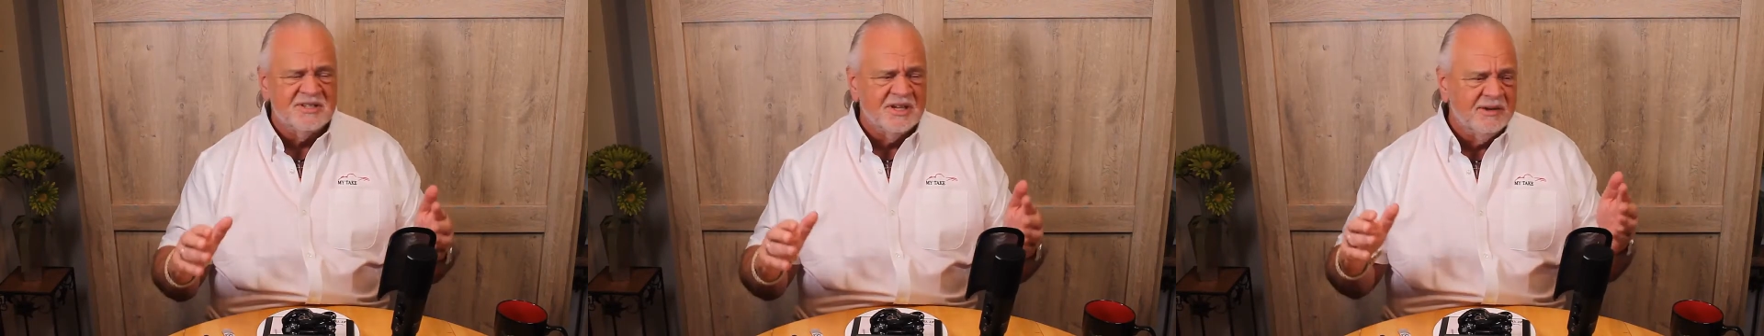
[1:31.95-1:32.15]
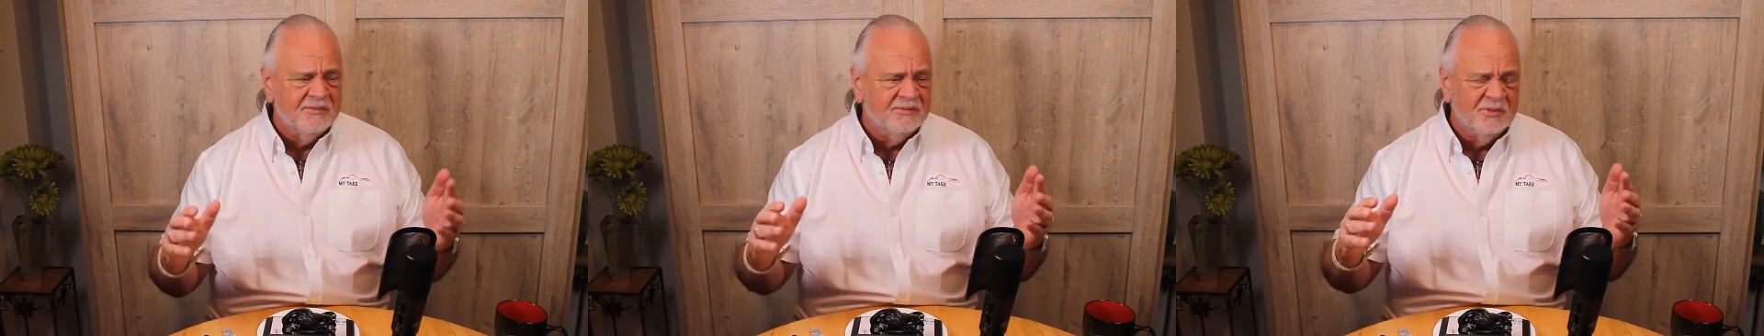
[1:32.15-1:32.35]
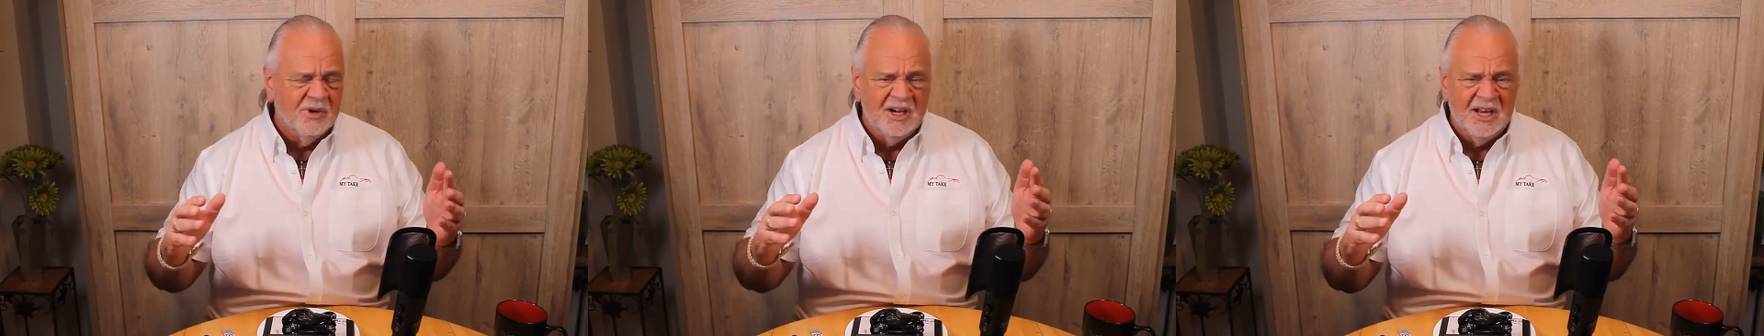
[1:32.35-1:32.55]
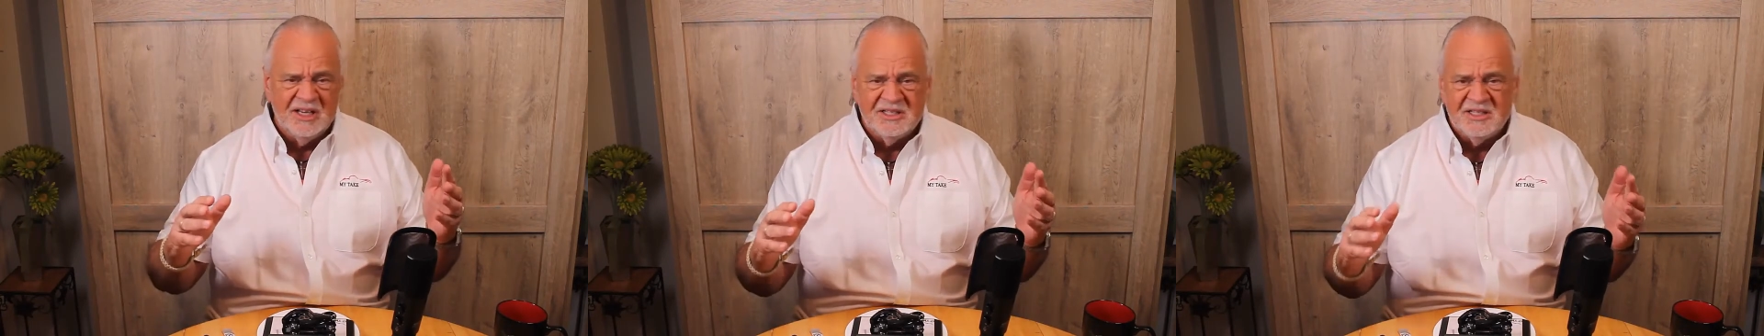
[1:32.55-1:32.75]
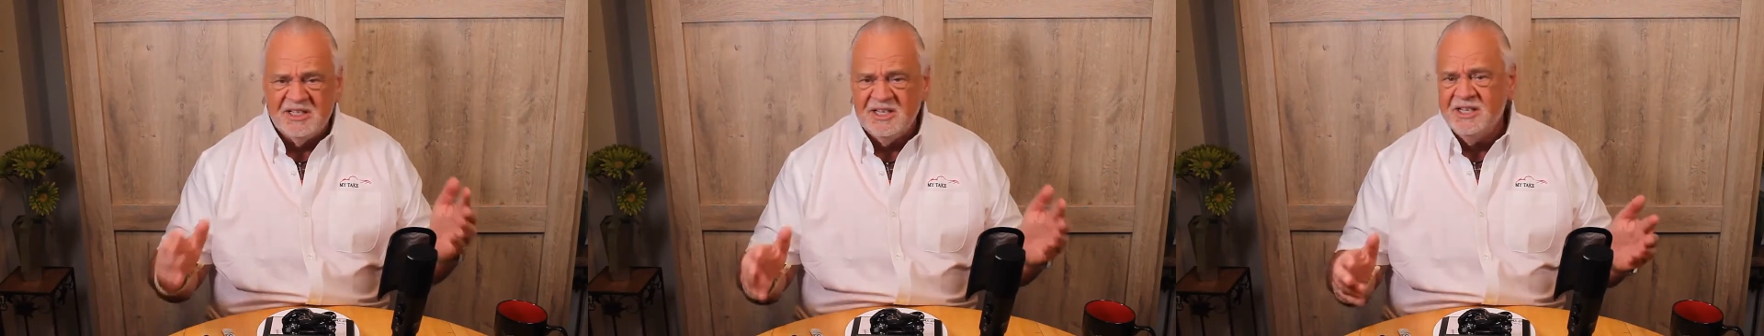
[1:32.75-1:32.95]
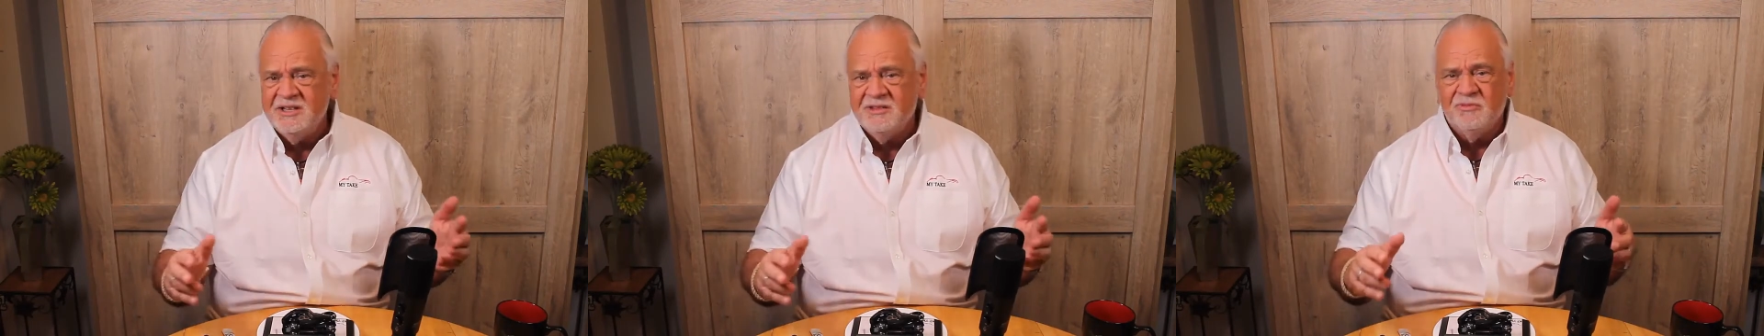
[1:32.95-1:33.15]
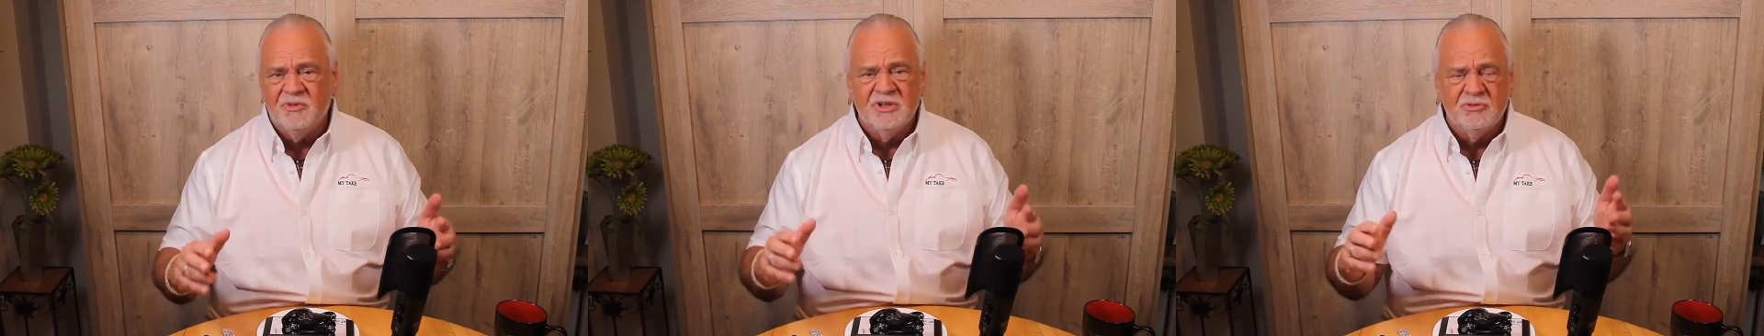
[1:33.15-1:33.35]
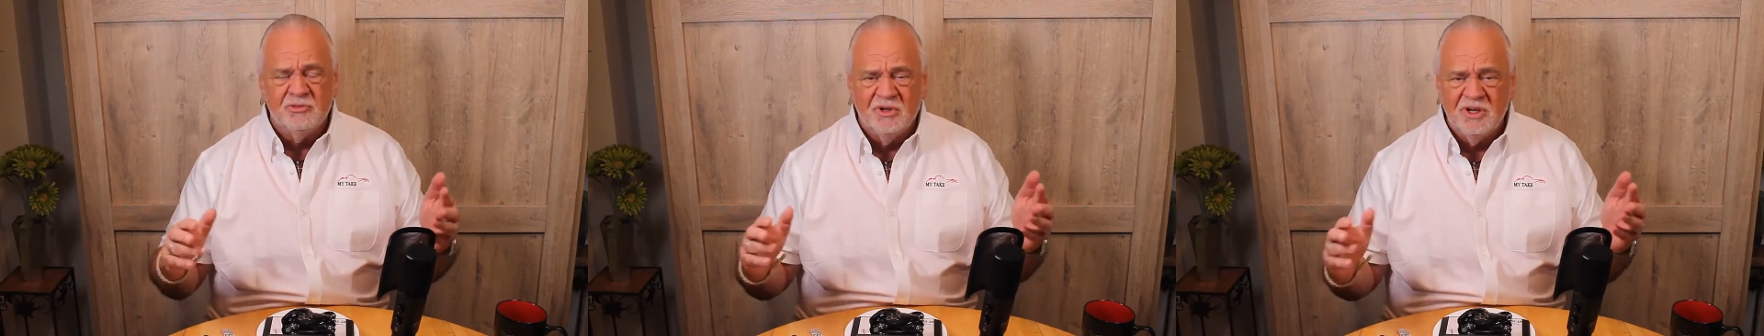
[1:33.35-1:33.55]
They have 118th,
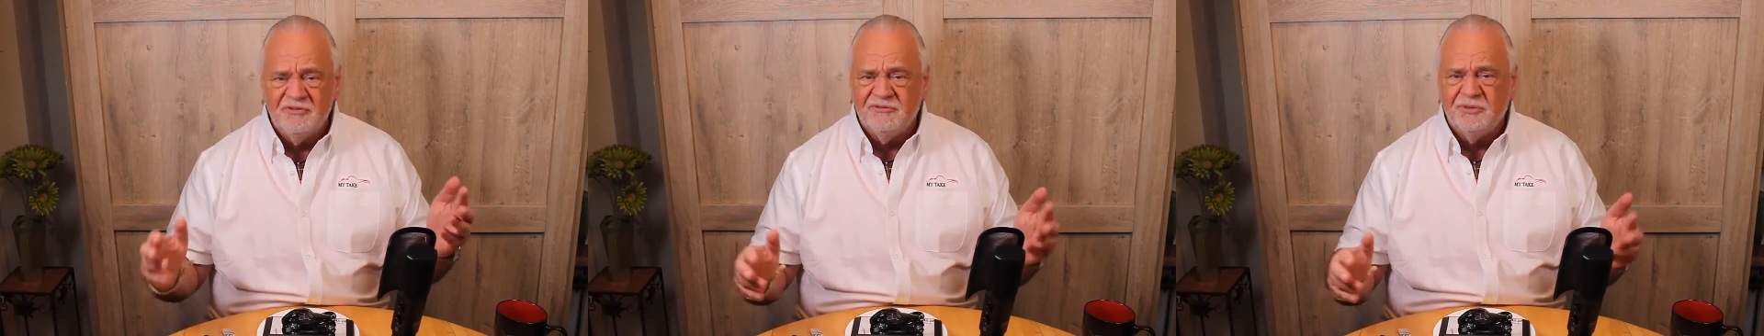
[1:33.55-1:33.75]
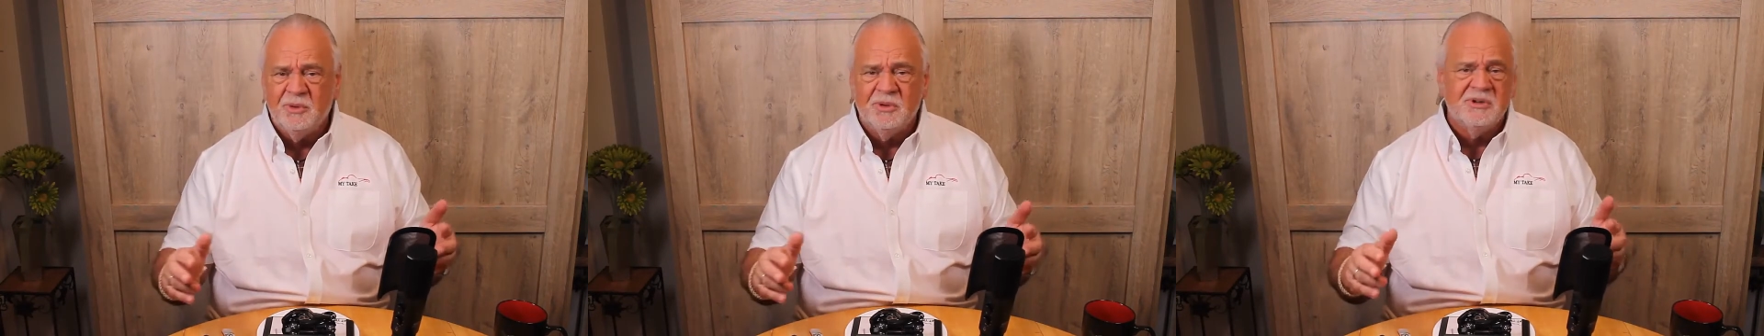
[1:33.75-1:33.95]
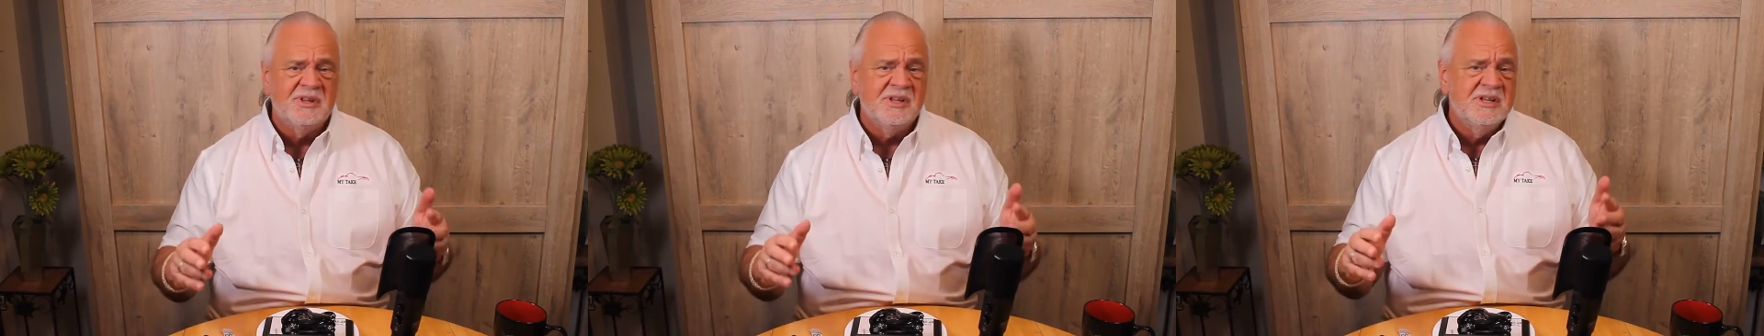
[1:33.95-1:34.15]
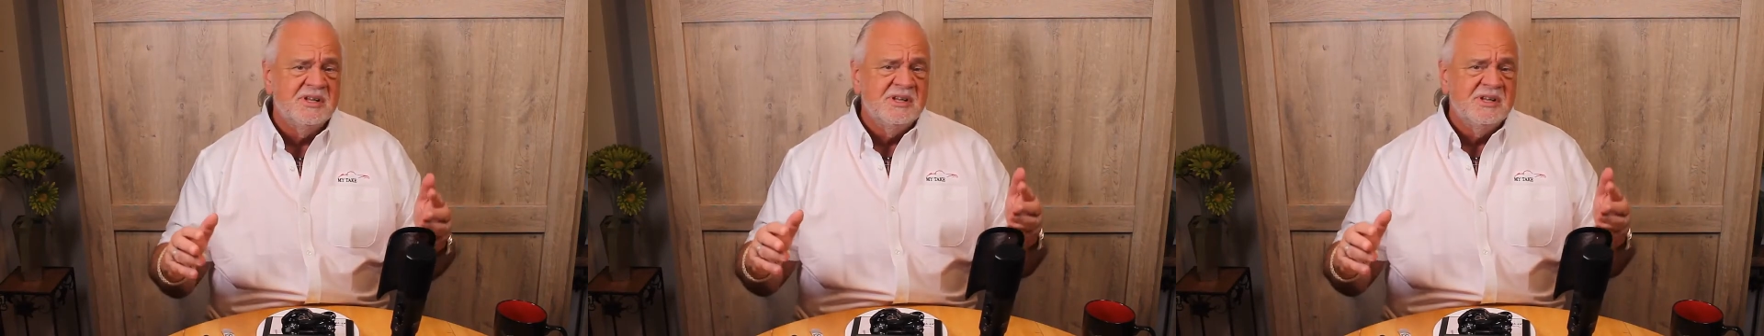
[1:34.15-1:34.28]
124th,